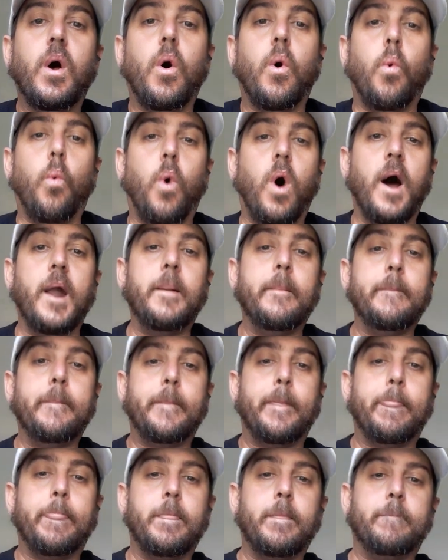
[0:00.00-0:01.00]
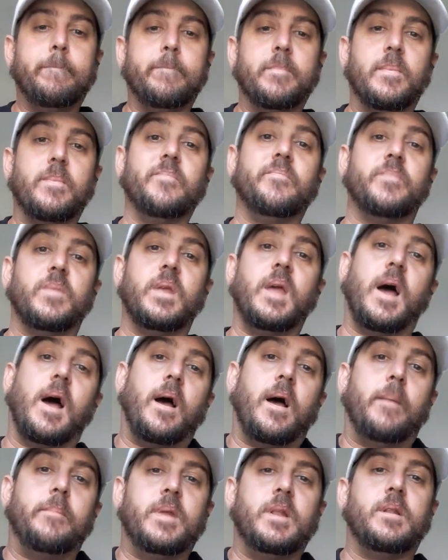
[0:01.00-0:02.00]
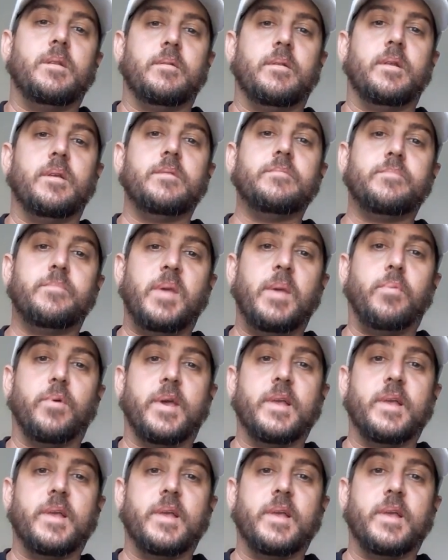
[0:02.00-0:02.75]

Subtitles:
One, people